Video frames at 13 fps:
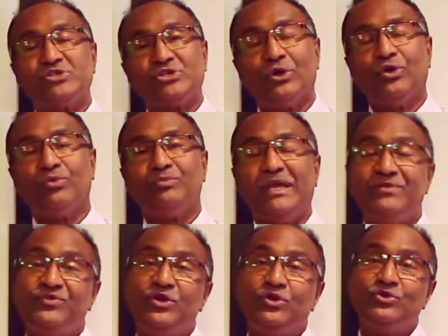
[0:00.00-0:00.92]
So
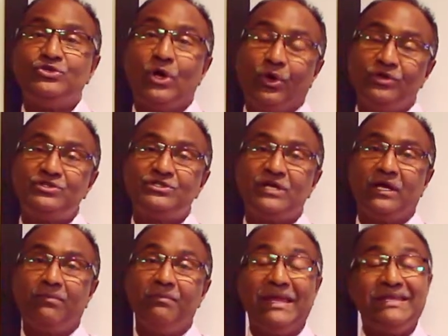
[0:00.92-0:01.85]
if you don't
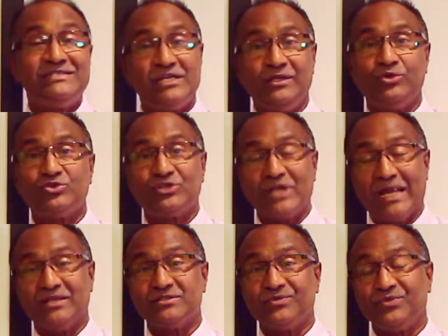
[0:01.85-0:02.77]
maintain your
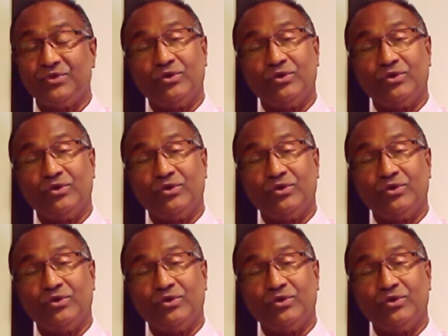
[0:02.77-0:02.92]
status,